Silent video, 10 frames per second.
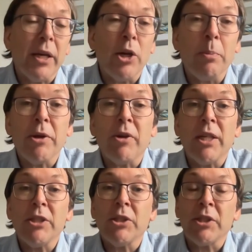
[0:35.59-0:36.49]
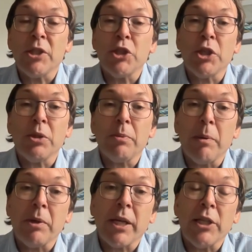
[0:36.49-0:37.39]
copyright during the journal
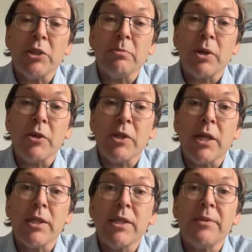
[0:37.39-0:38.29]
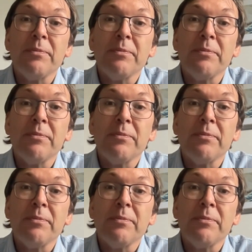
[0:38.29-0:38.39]
publication process.